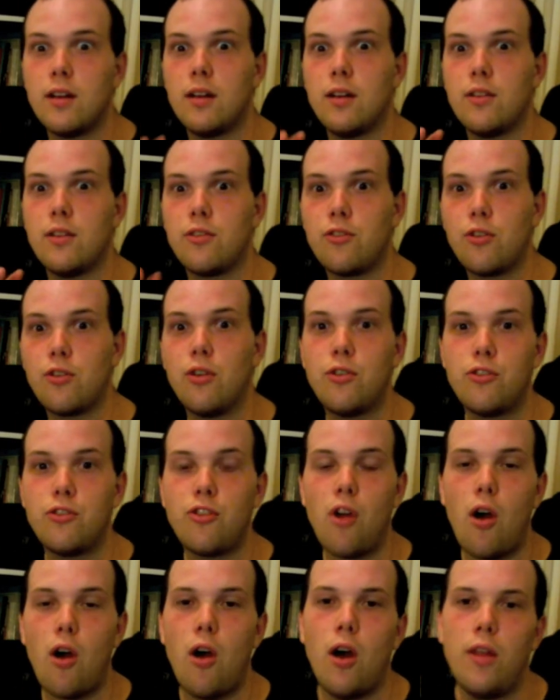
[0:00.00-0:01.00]
search
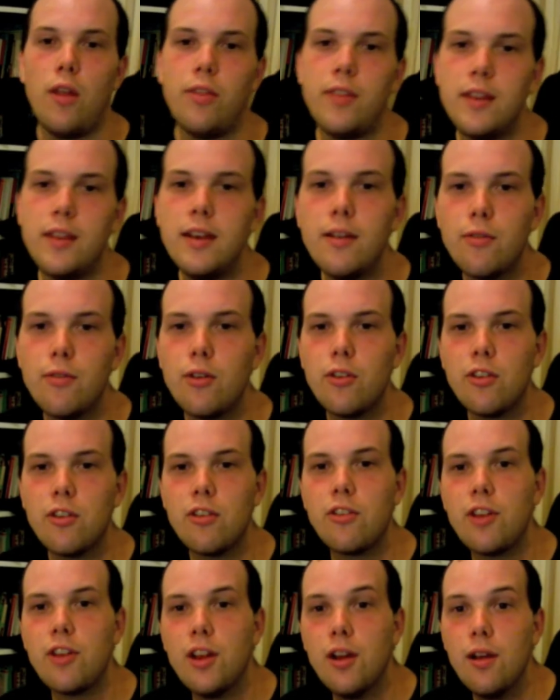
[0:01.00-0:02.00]
on the
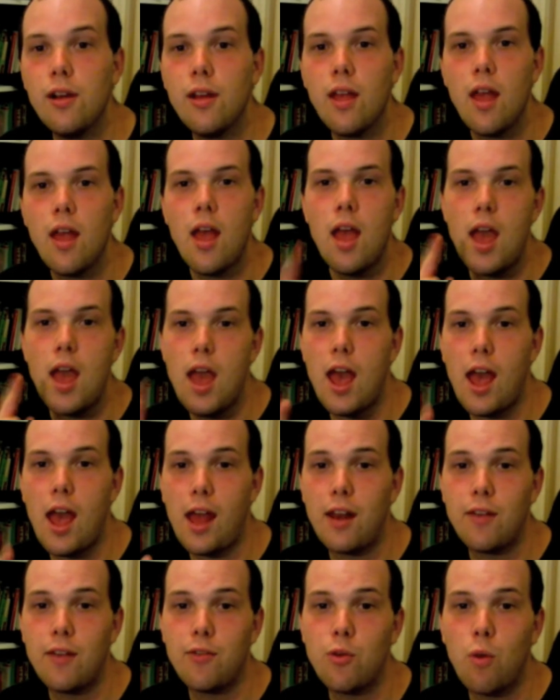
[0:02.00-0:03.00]
differences here.
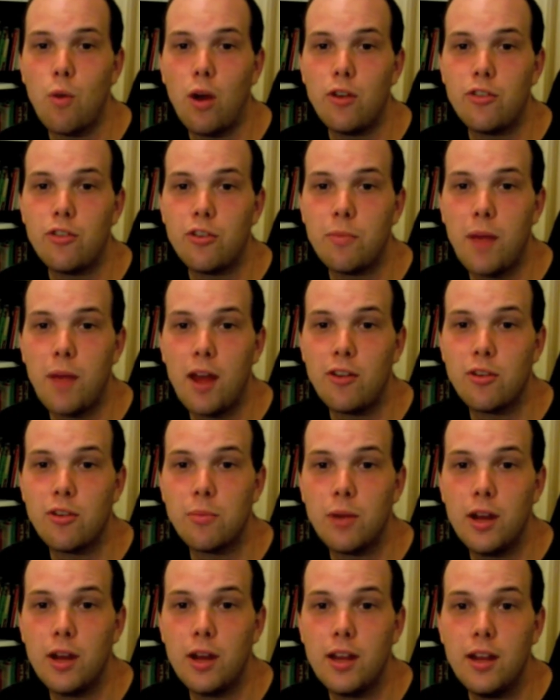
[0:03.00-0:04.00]
And if you watch just past the
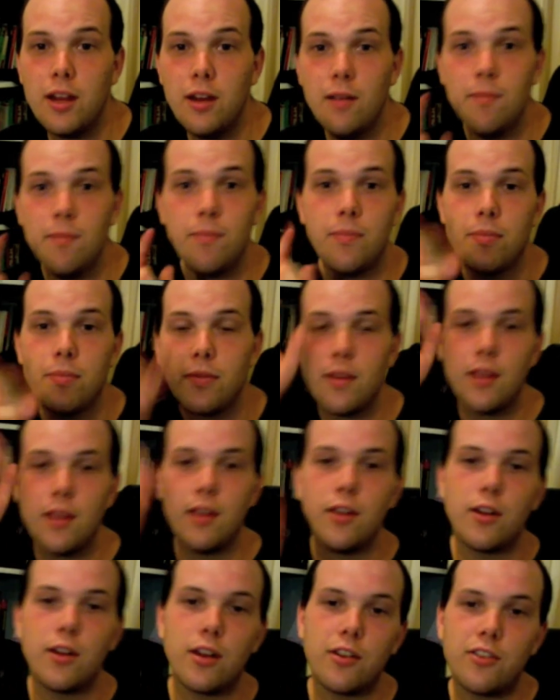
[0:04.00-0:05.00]
break here,
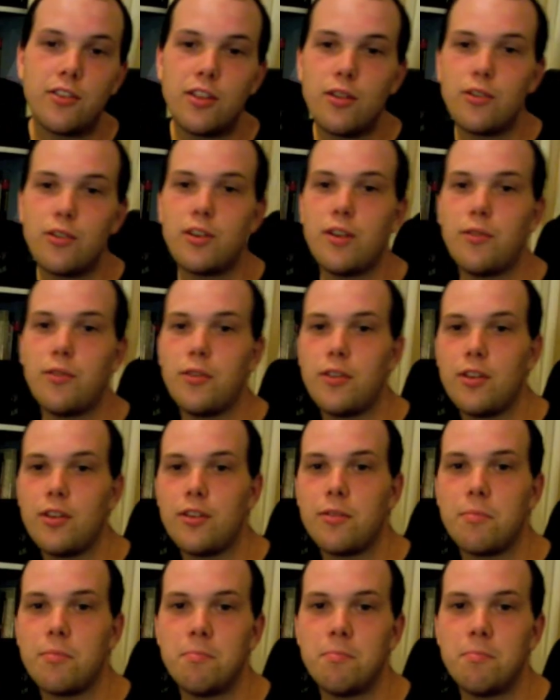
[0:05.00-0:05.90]
you're going to see those differences.